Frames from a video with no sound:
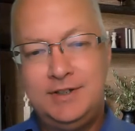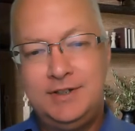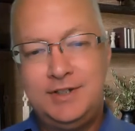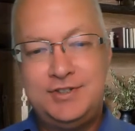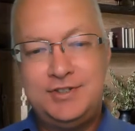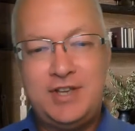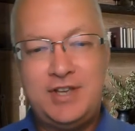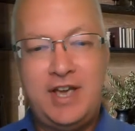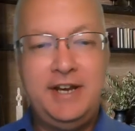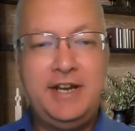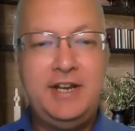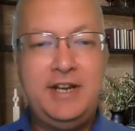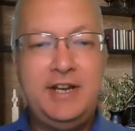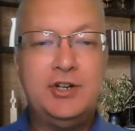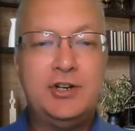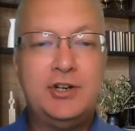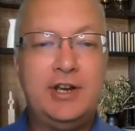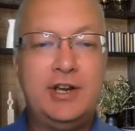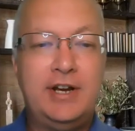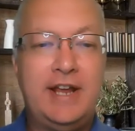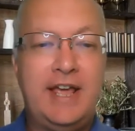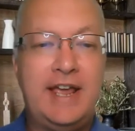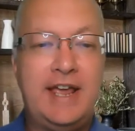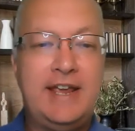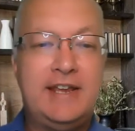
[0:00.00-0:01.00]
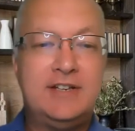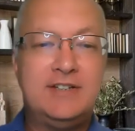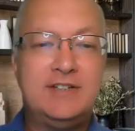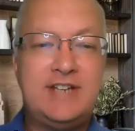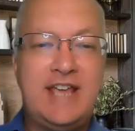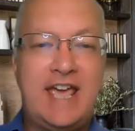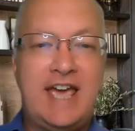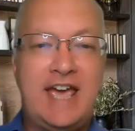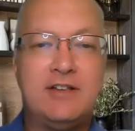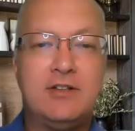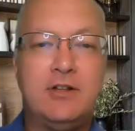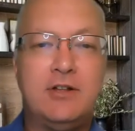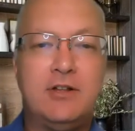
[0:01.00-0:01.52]
Deciding you're going to
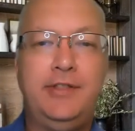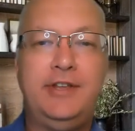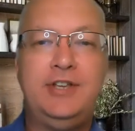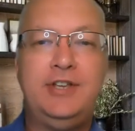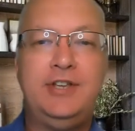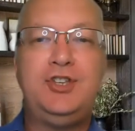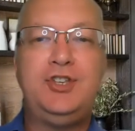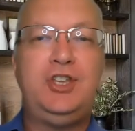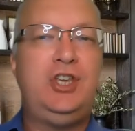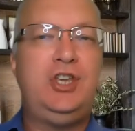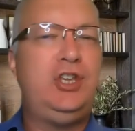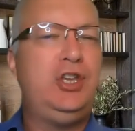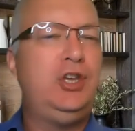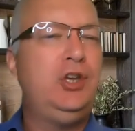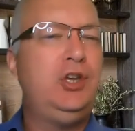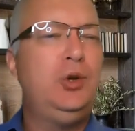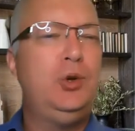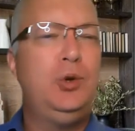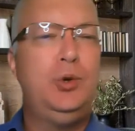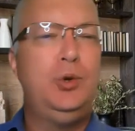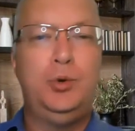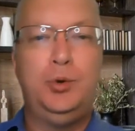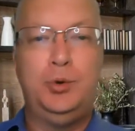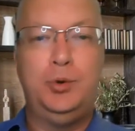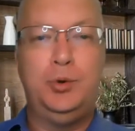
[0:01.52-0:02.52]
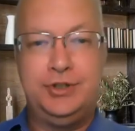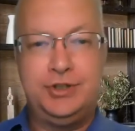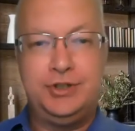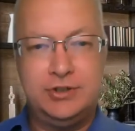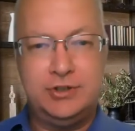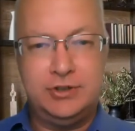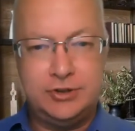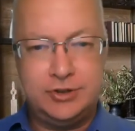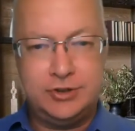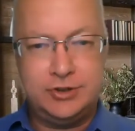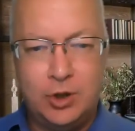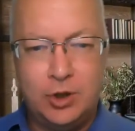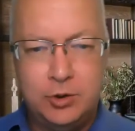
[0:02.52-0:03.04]
tackle these huge
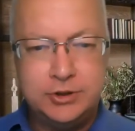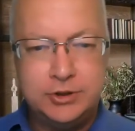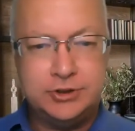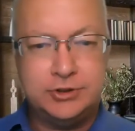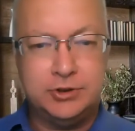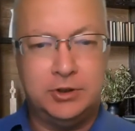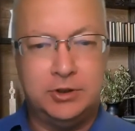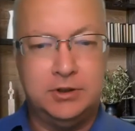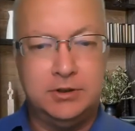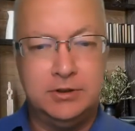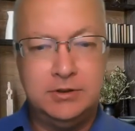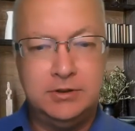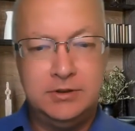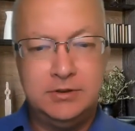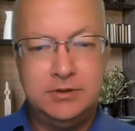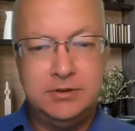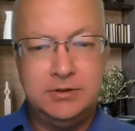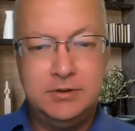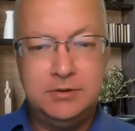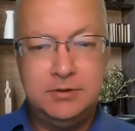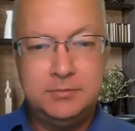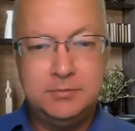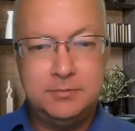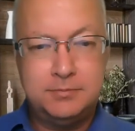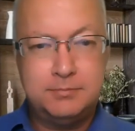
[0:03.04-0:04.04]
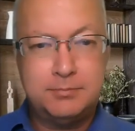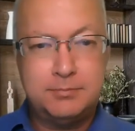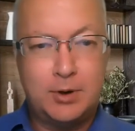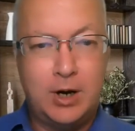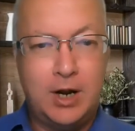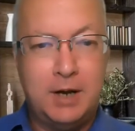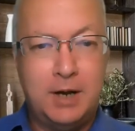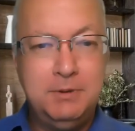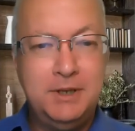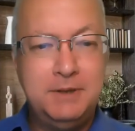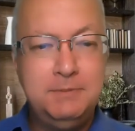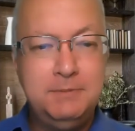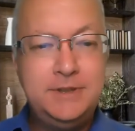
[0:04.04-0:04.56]
social
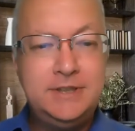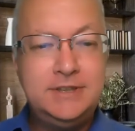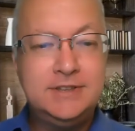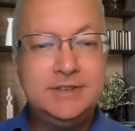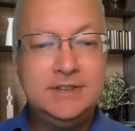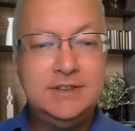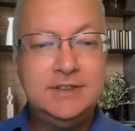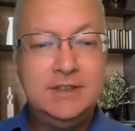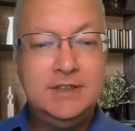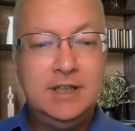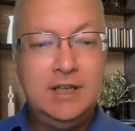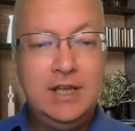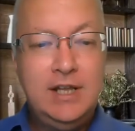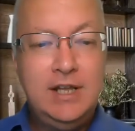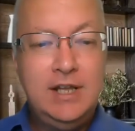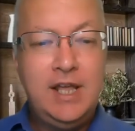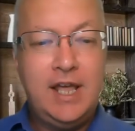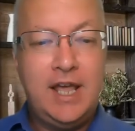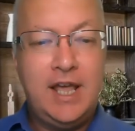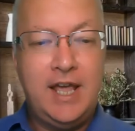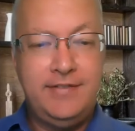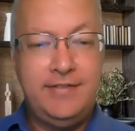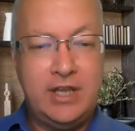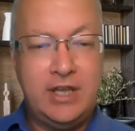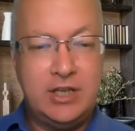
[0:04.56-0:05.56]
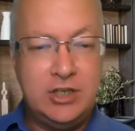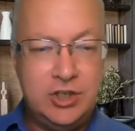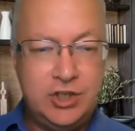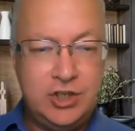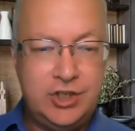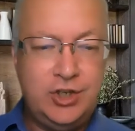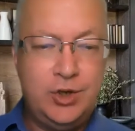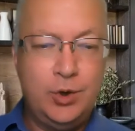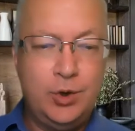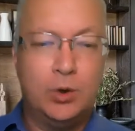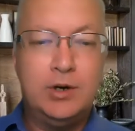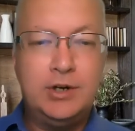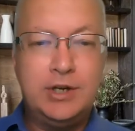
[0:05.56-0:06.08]
problems and that
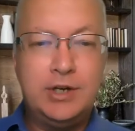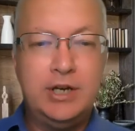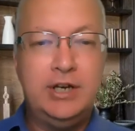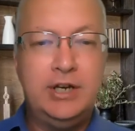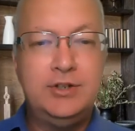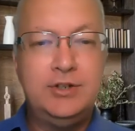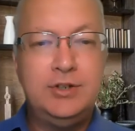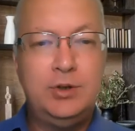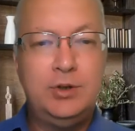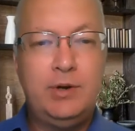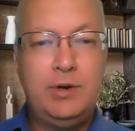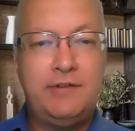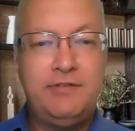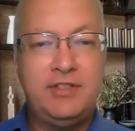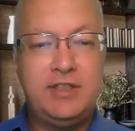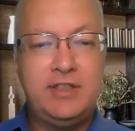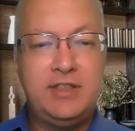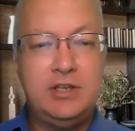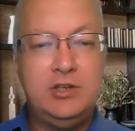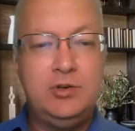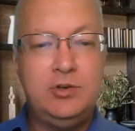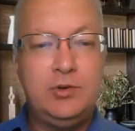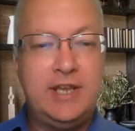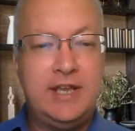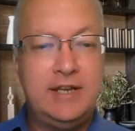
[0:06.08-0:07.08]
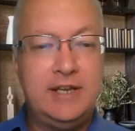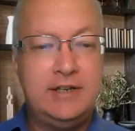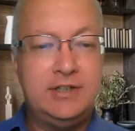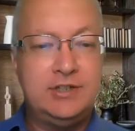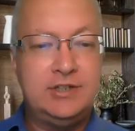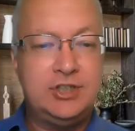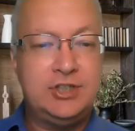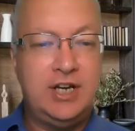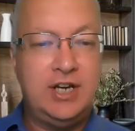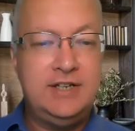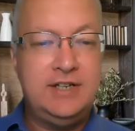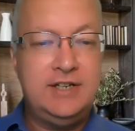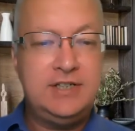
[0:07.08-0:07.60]
you're going to do everything you can to
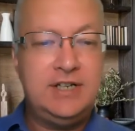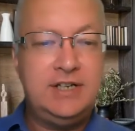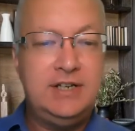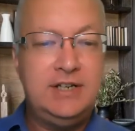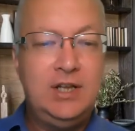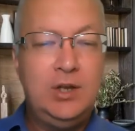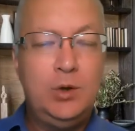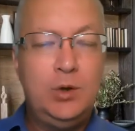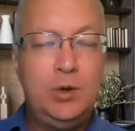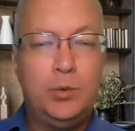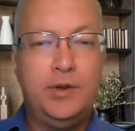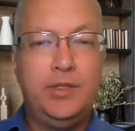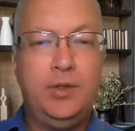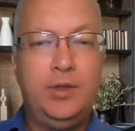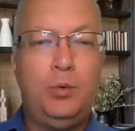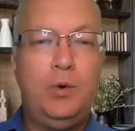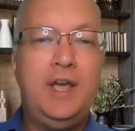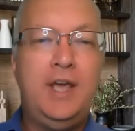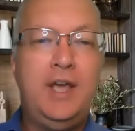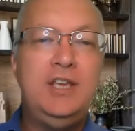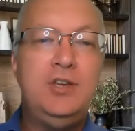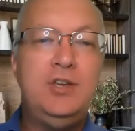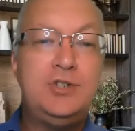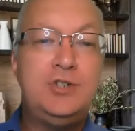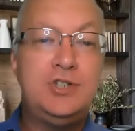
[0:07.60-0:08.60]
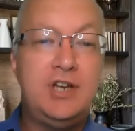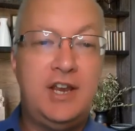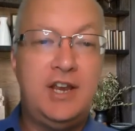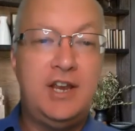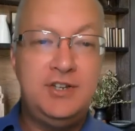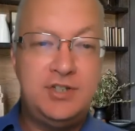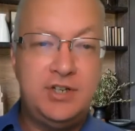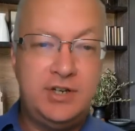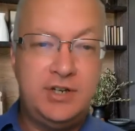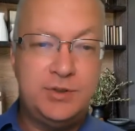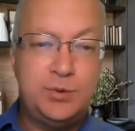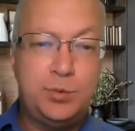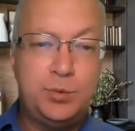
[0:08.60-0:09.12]
change it. Well, the way you
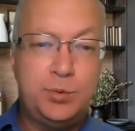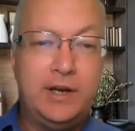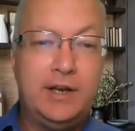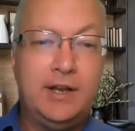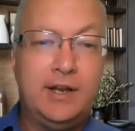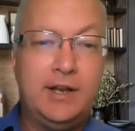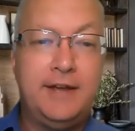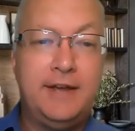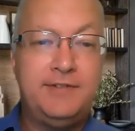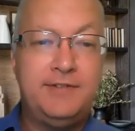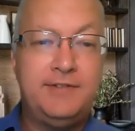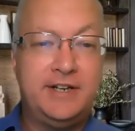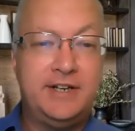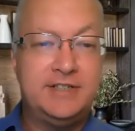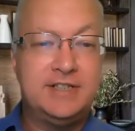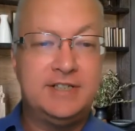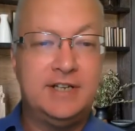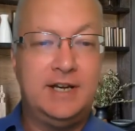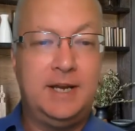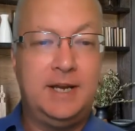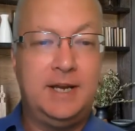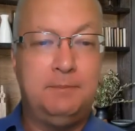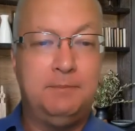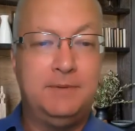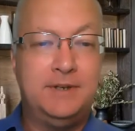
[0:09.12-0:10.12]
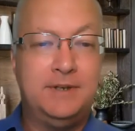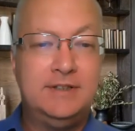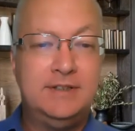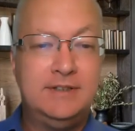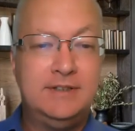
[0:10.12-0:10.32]
change it is one life at a time.